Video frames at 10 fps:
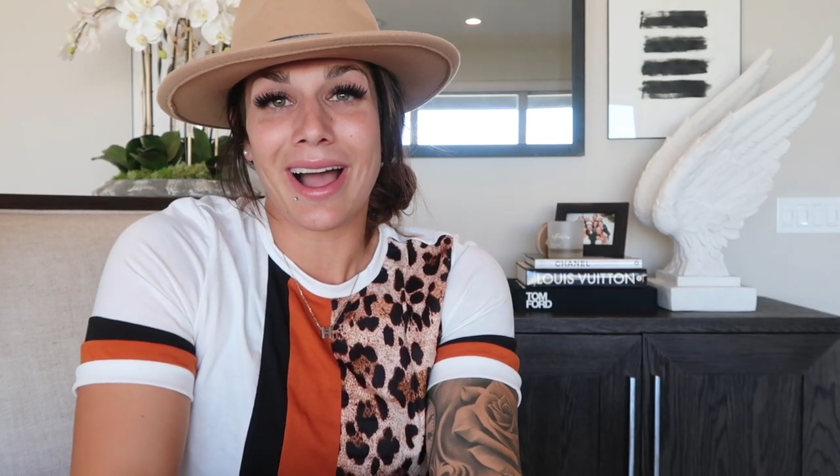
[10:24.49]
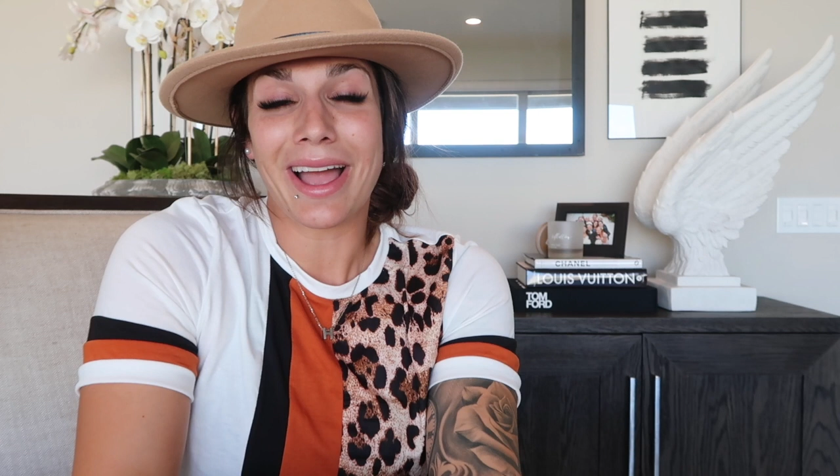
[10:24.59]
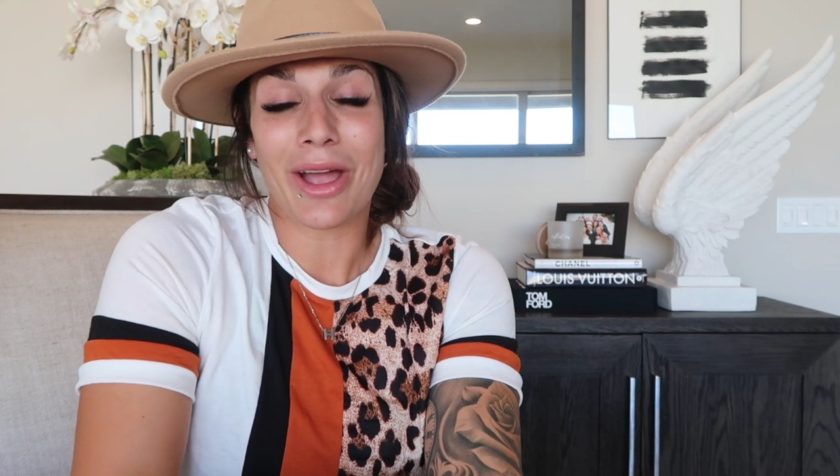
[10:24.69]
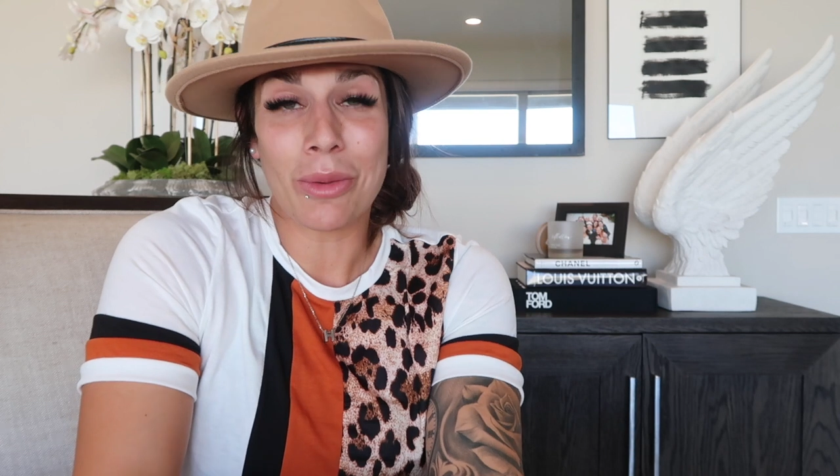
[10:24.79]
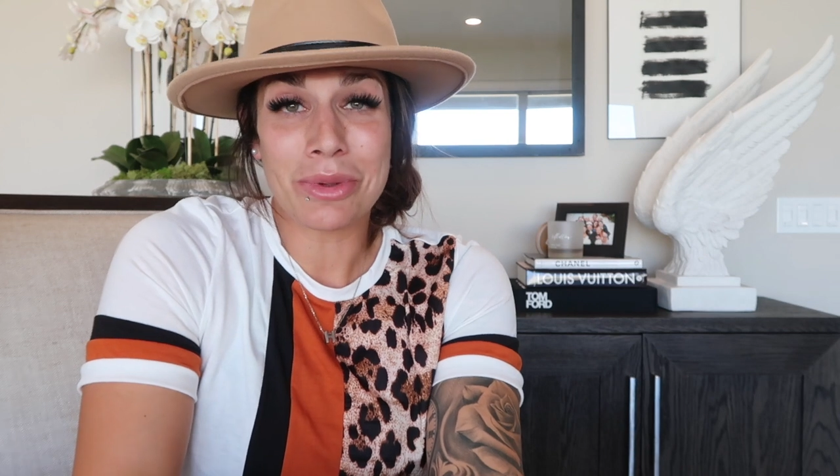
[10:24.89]

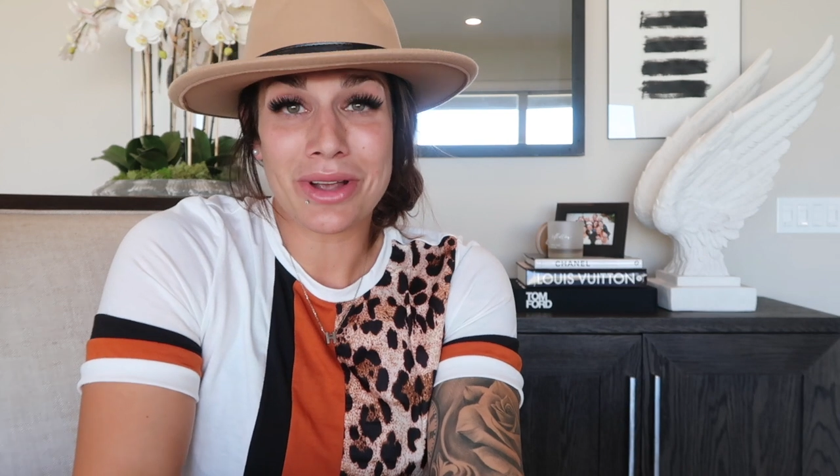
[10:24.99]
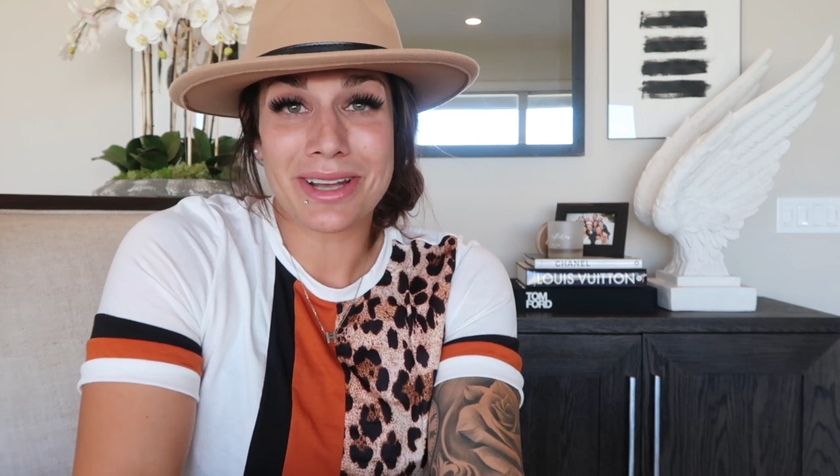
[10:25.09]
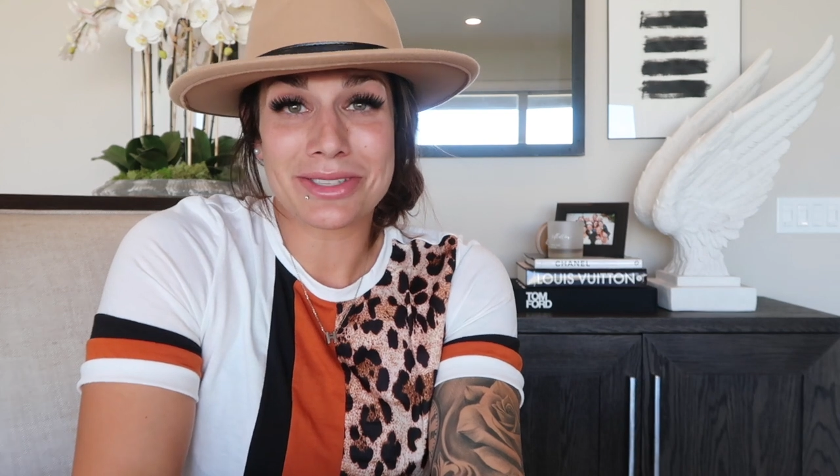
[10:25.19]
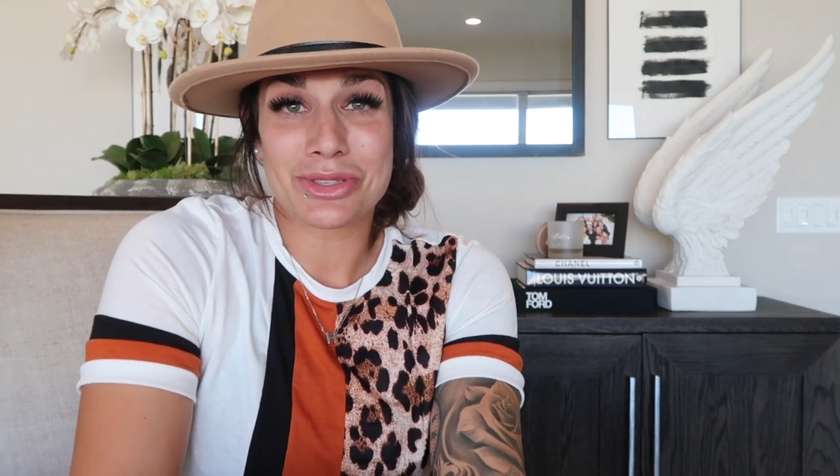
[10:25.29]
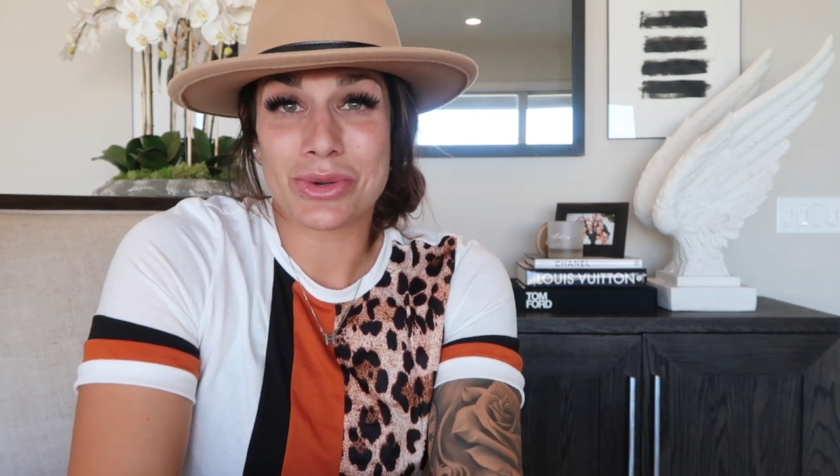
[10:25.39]
I hope you
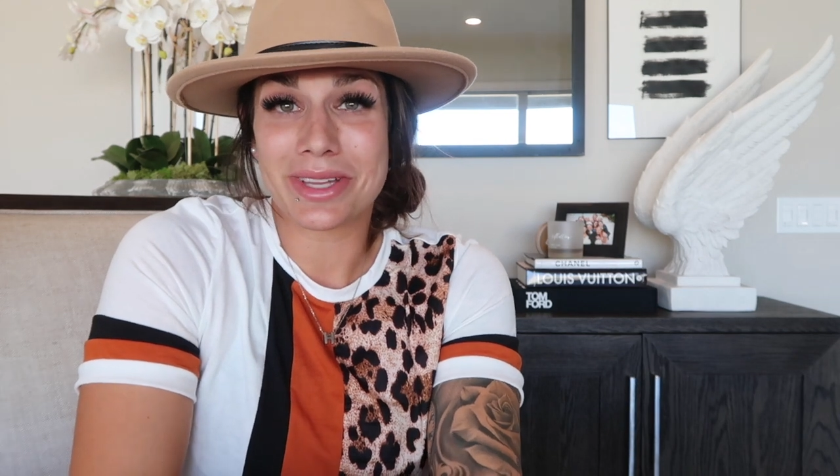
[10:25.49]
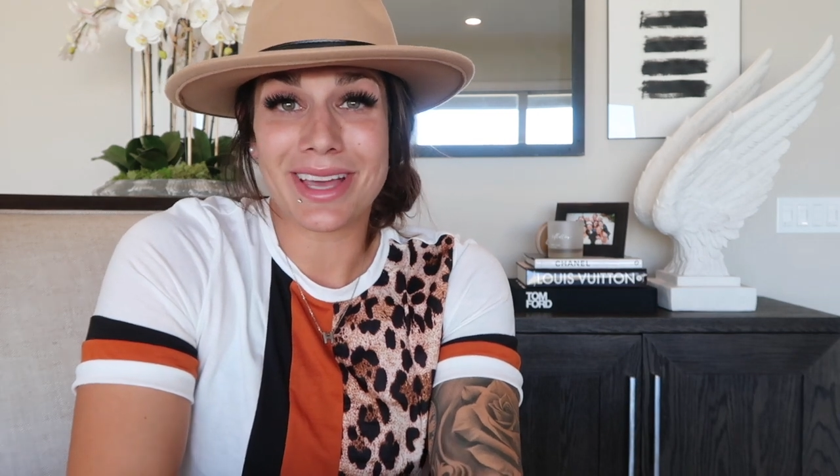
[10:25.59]
guys enjoyed.